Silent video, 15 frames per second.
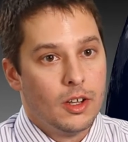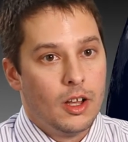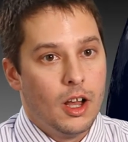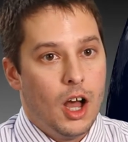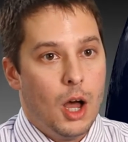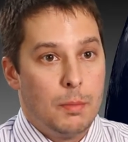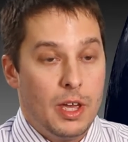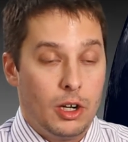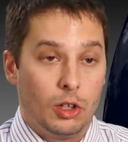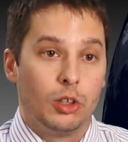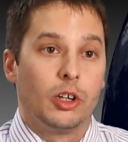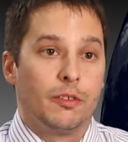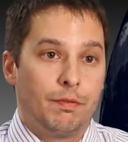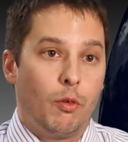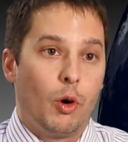um, and
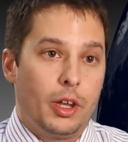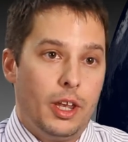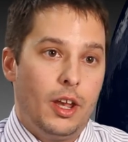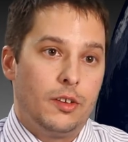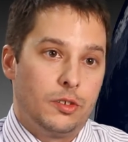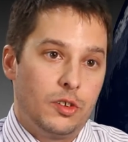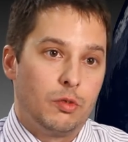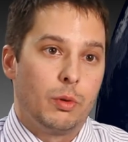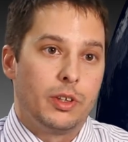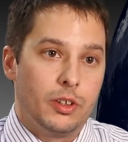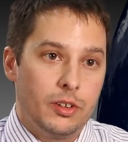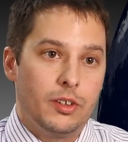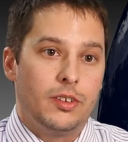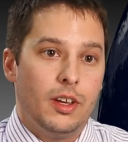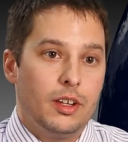alert forecasters when they're
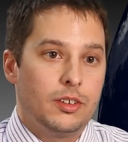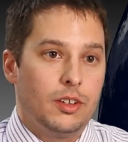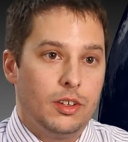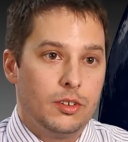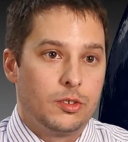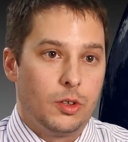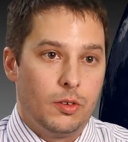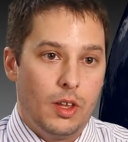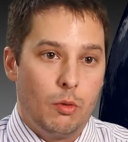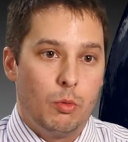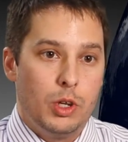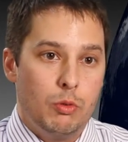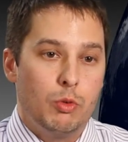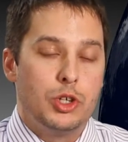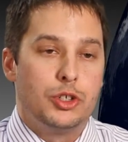detected so that
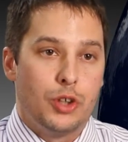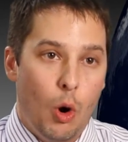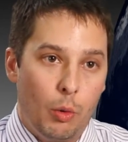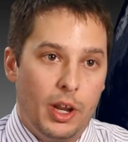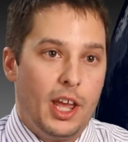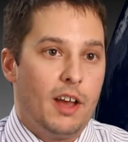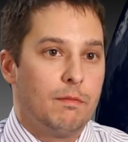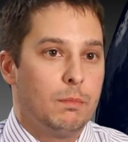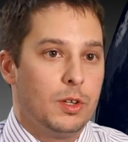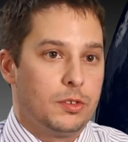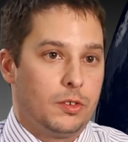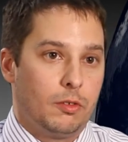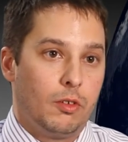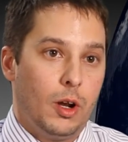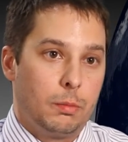we, we don't have
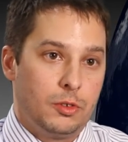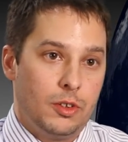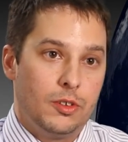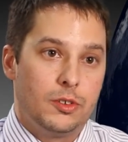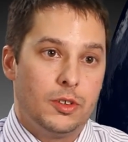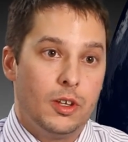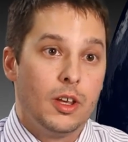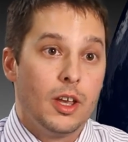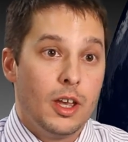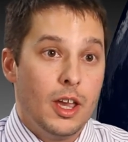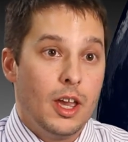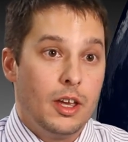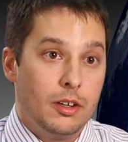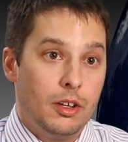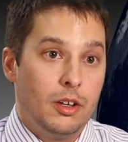missed eruptions
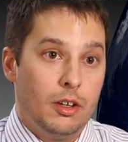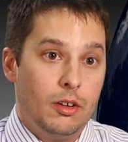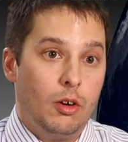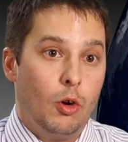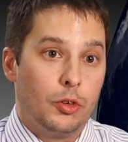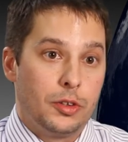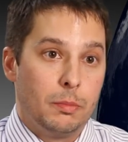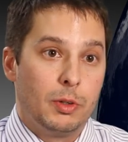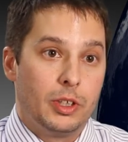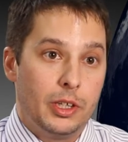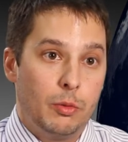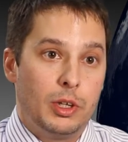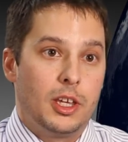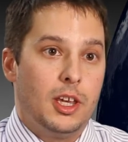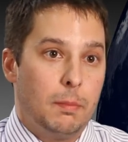and uh, ultimately
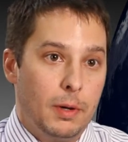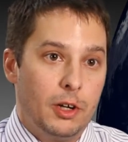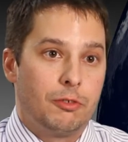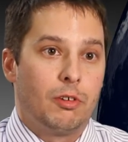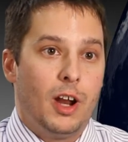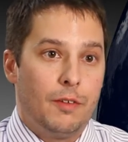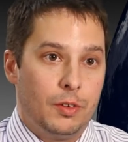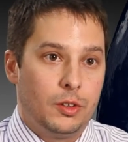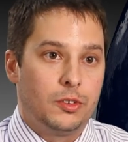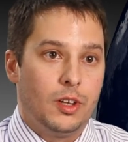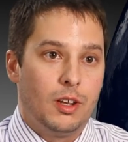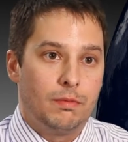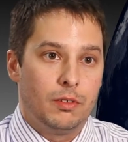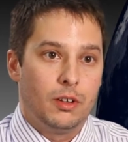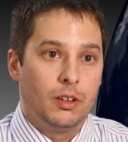we keep air traffic
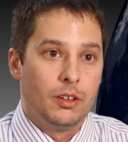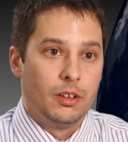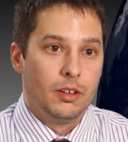safer.